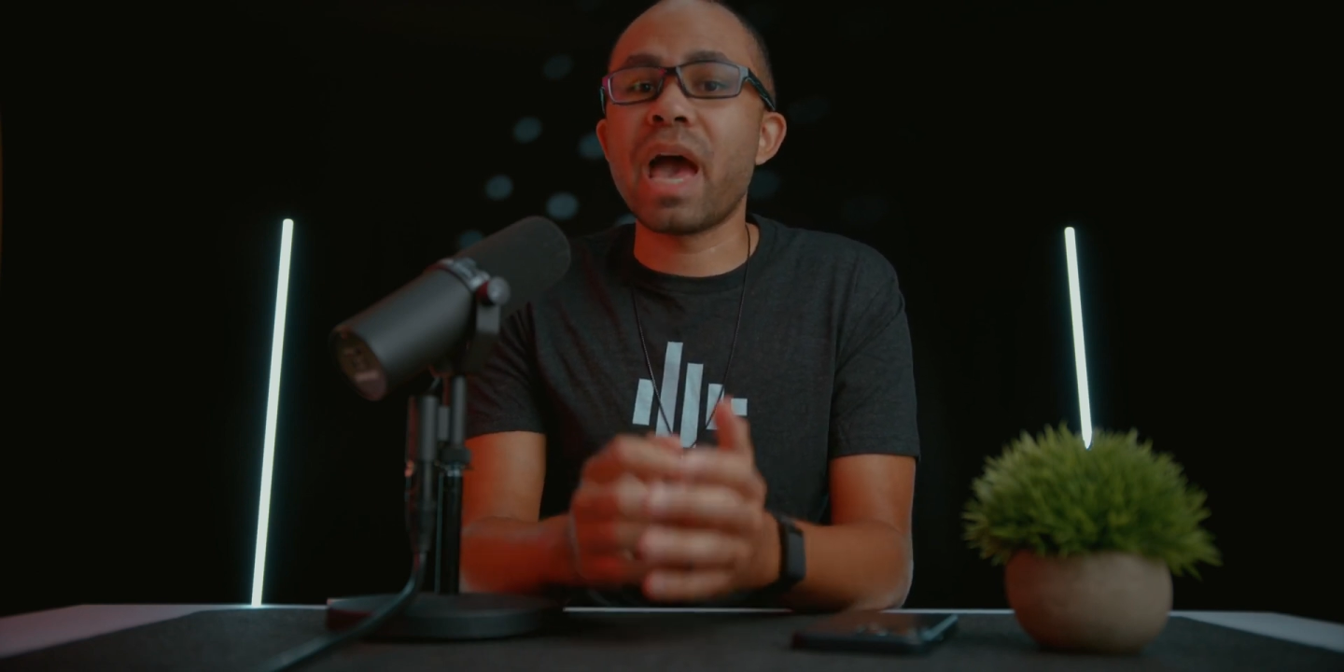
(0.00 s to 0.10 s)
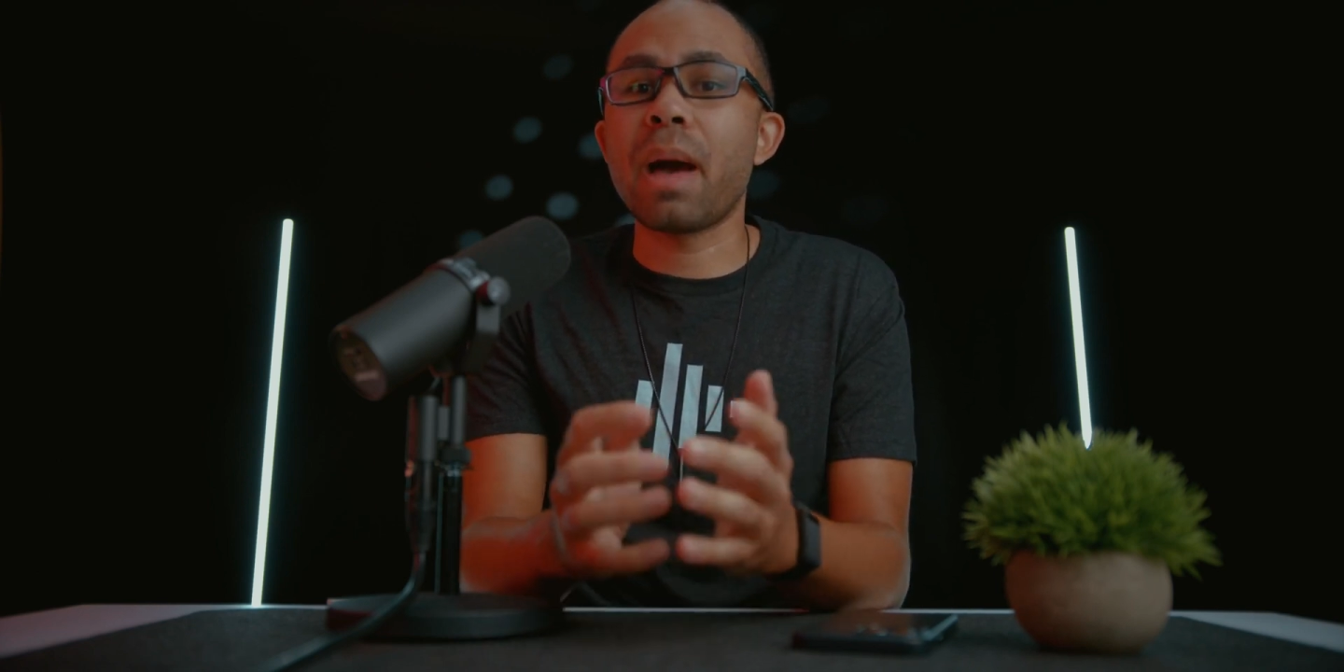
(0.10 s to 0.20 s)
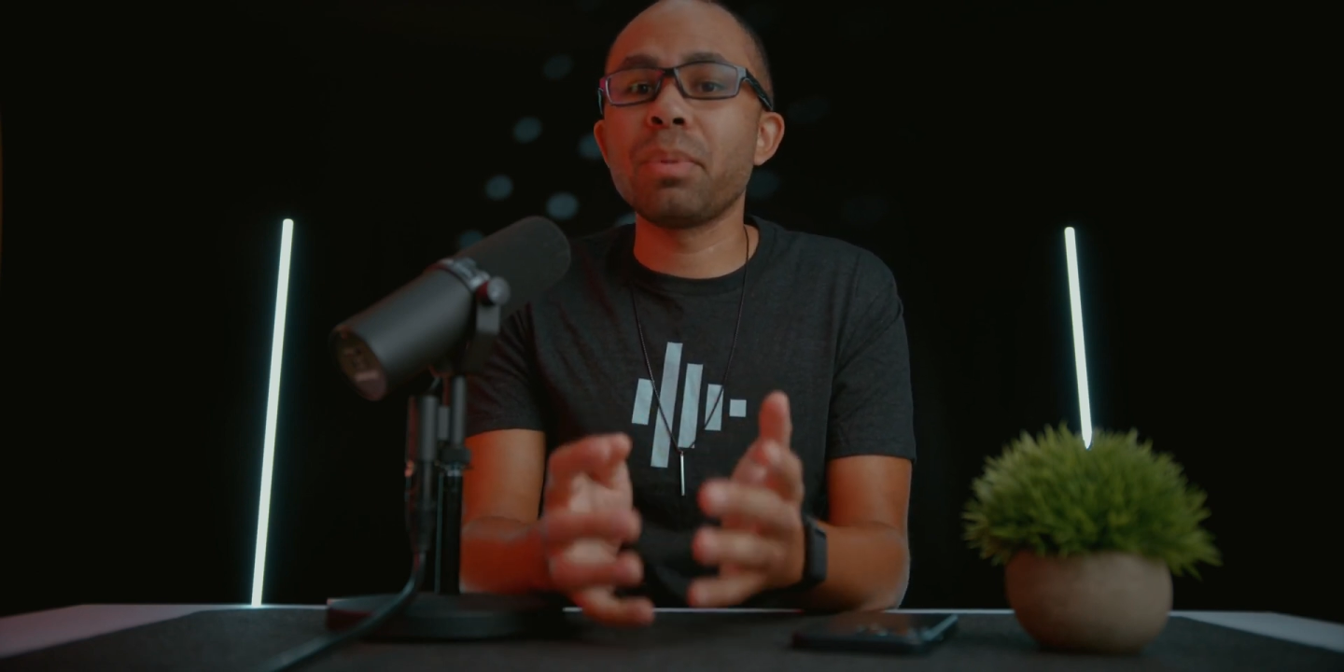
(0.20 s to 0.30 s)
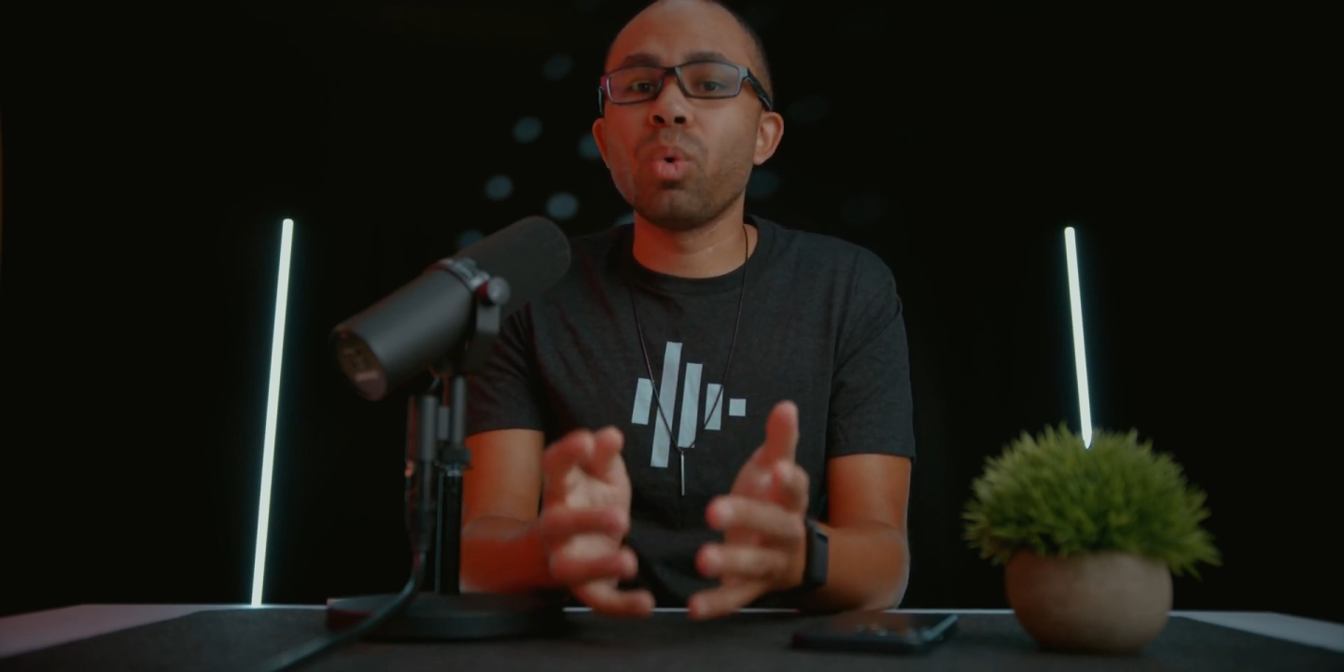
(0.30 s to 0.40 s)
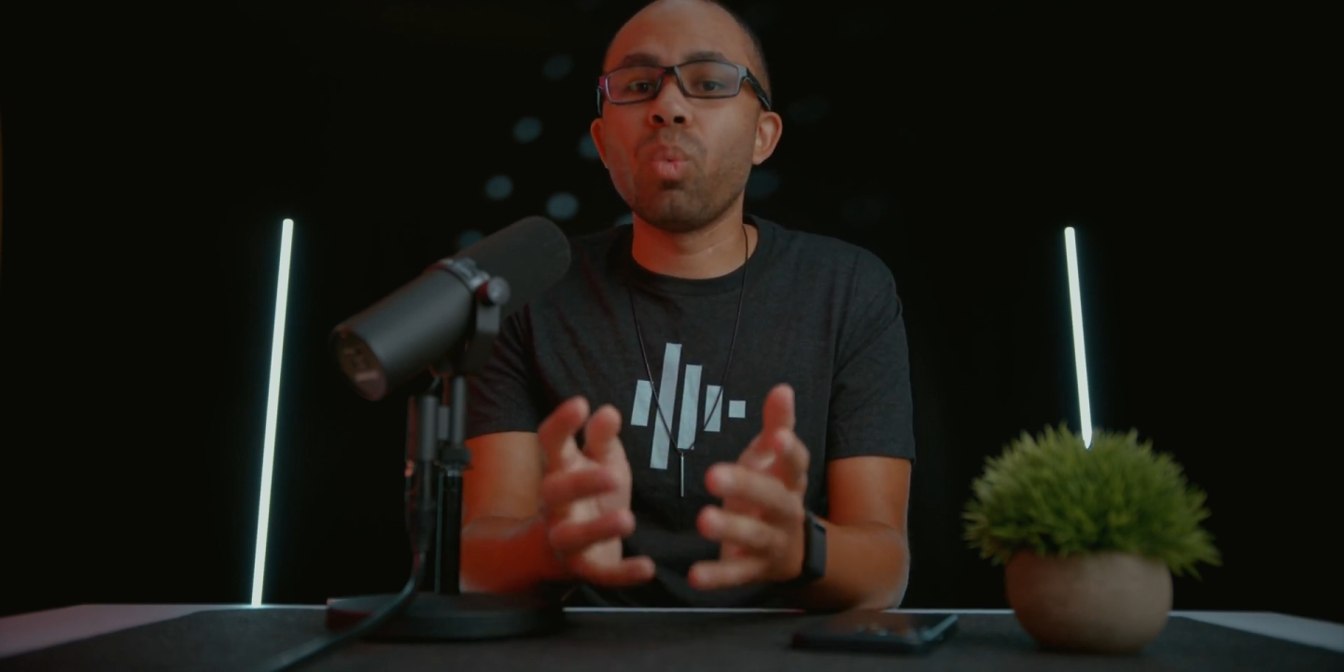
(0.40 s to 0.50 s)

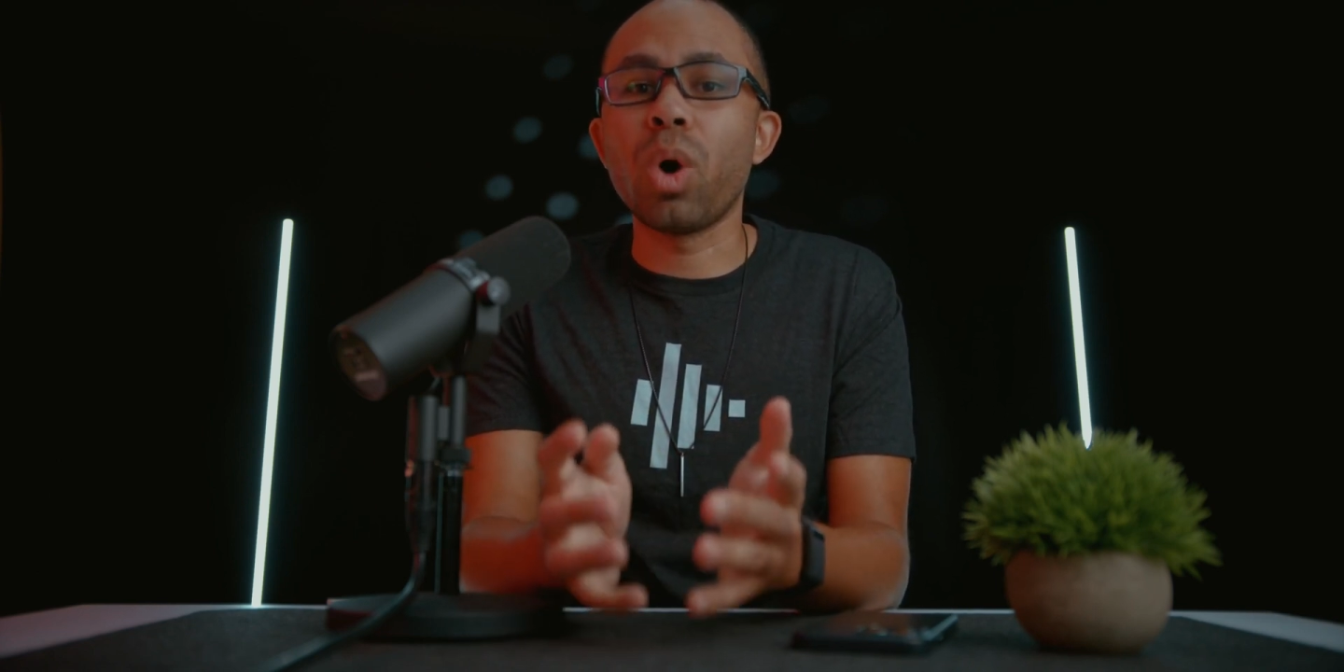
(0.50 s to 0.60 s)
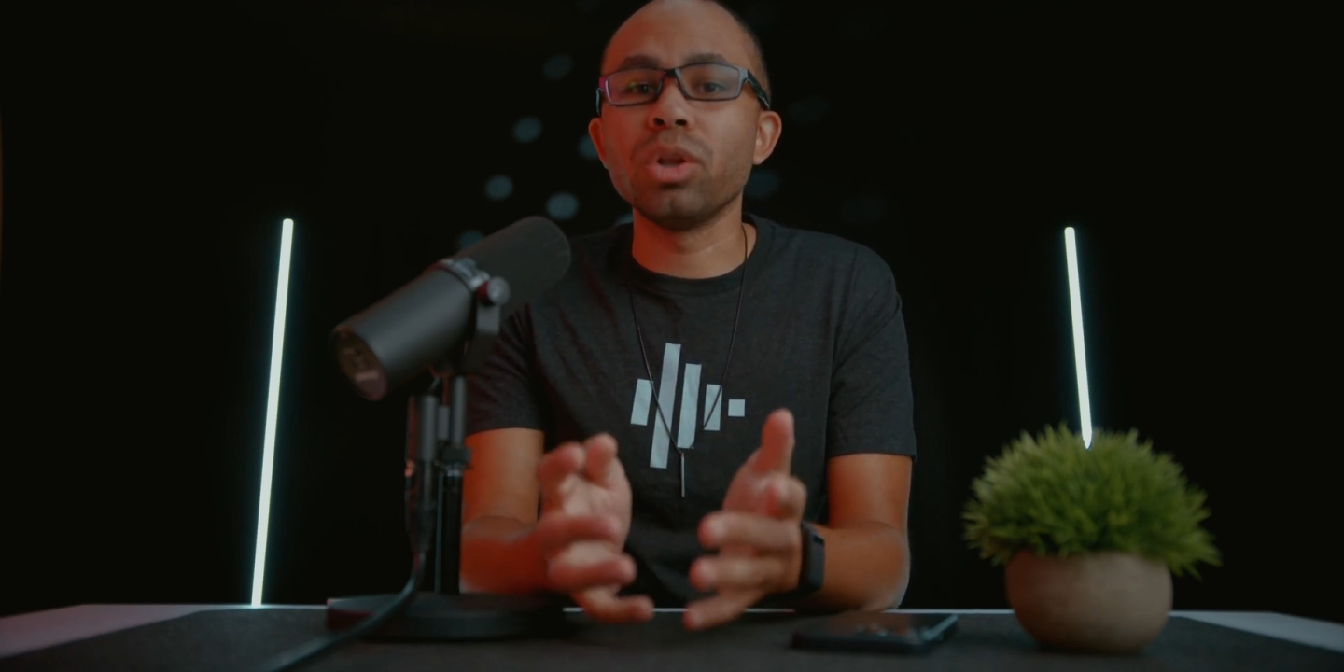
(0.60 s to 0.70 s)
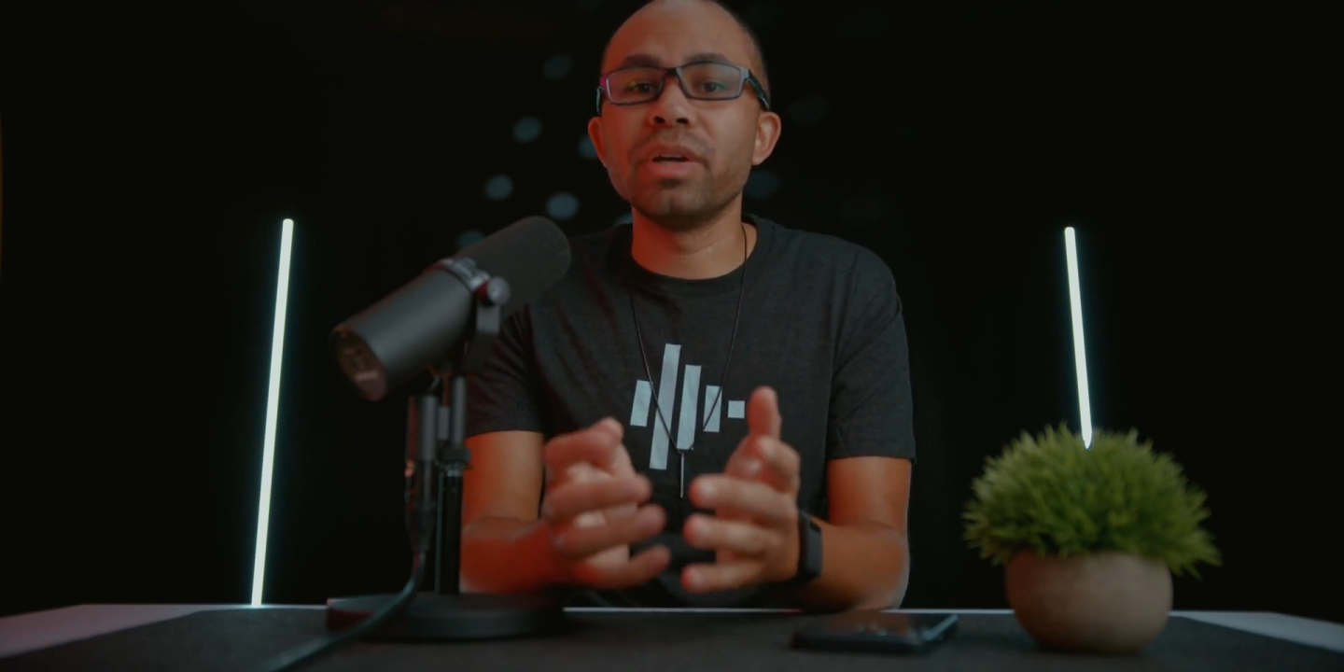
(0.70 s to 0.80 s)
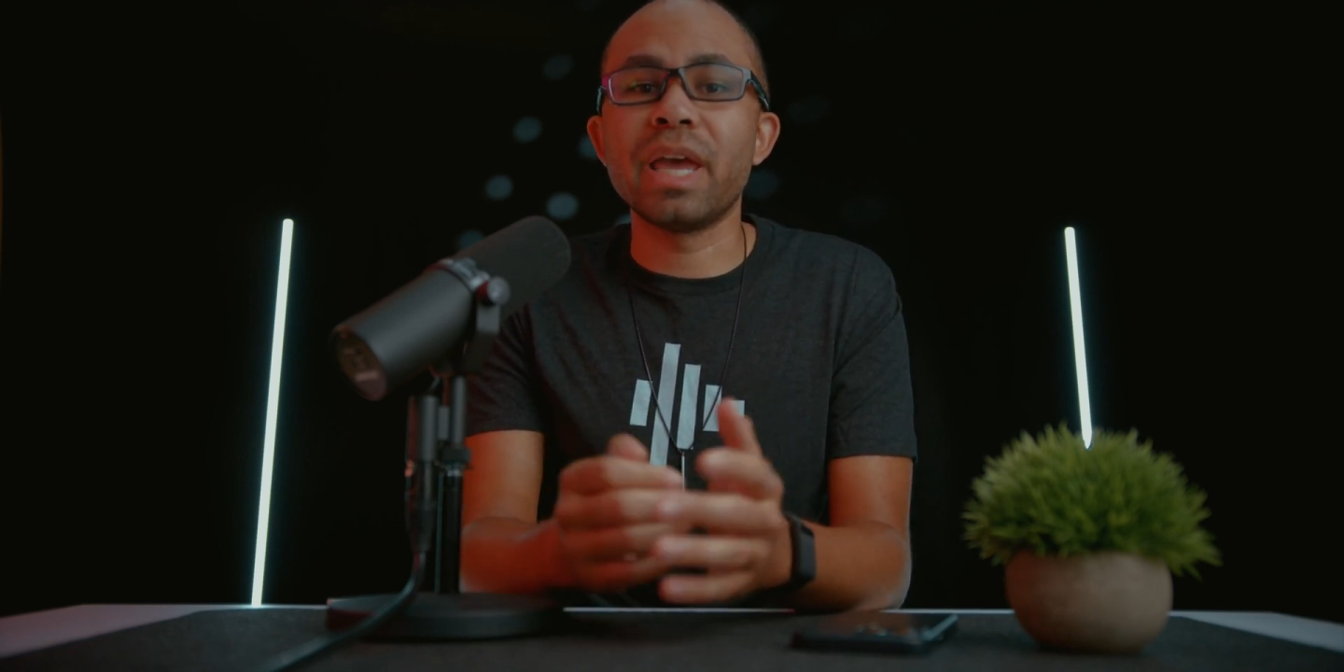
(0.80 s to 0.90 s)
Apple Wallet